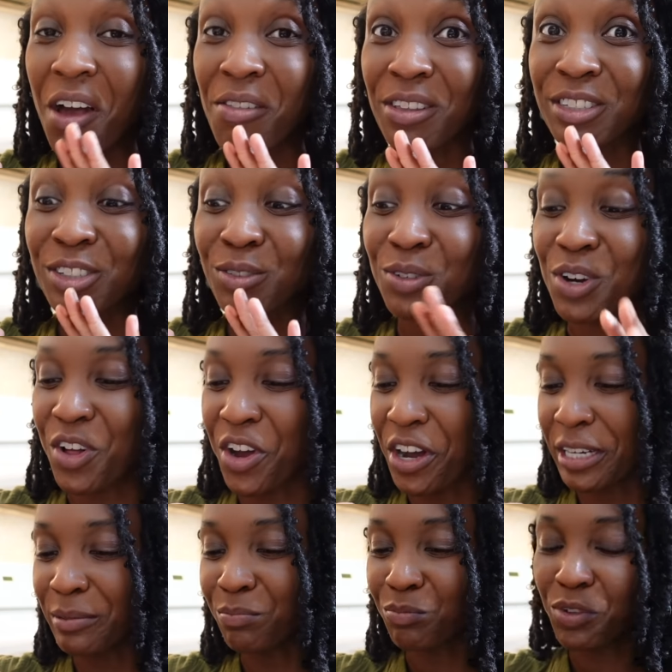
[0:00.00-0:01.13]
This is really
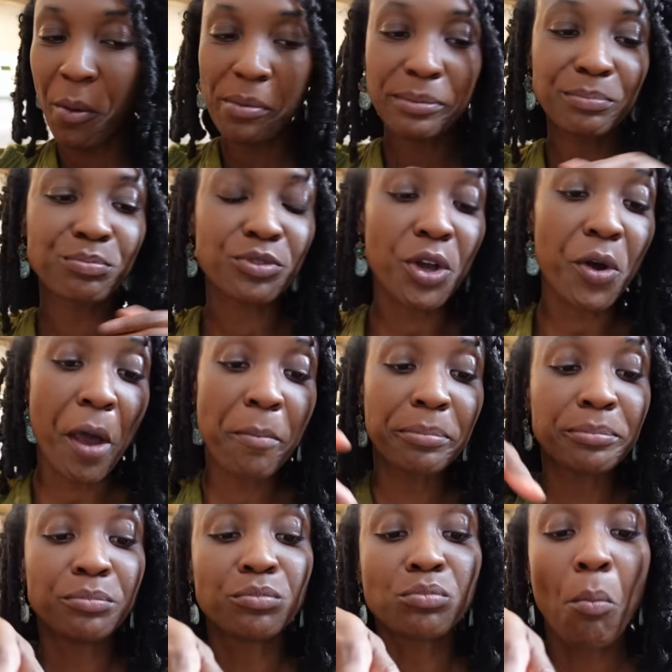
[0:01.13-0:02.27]
good. Okay.
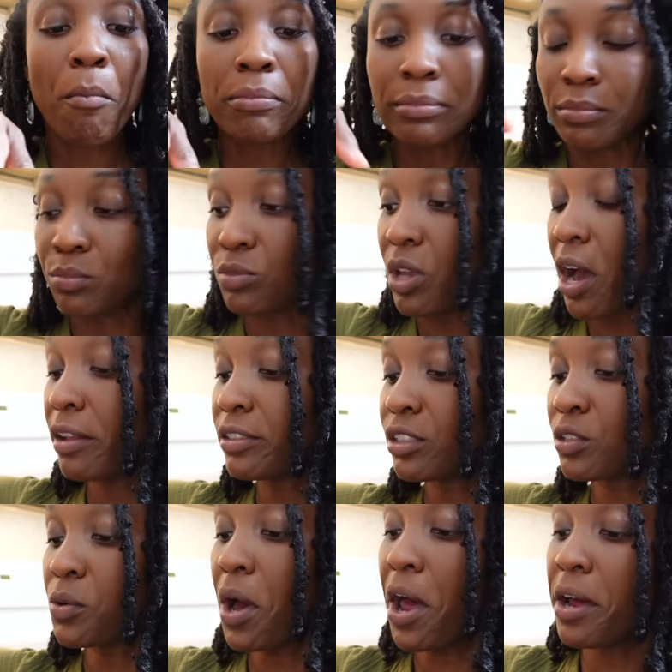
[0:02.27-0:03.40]
Now let's
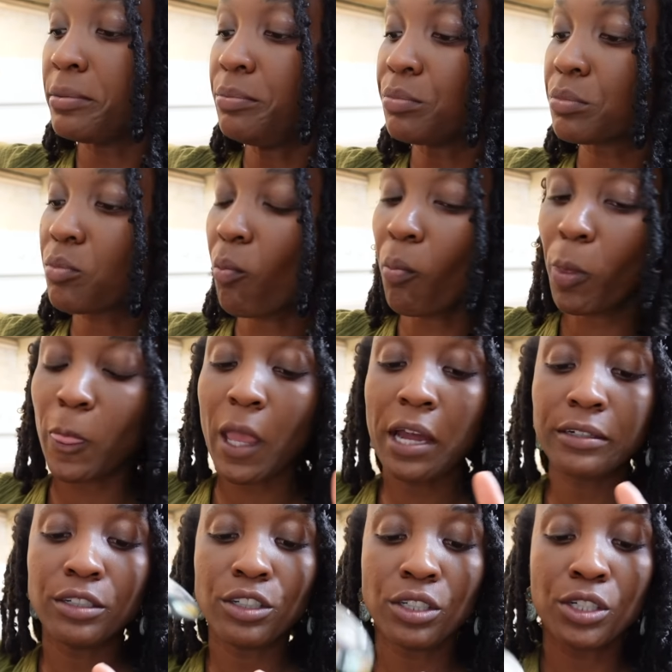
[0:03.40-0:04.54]
go ahead
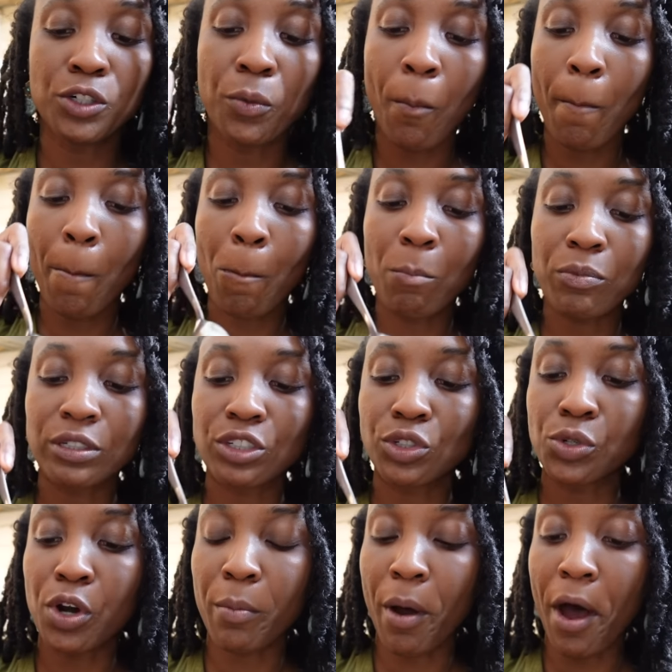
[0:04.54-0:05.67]
and do the
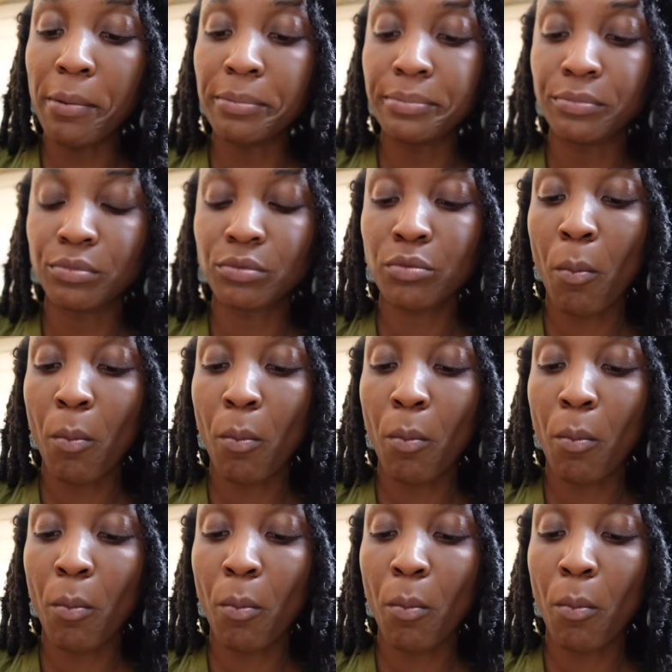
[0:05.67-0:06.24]
store-bought.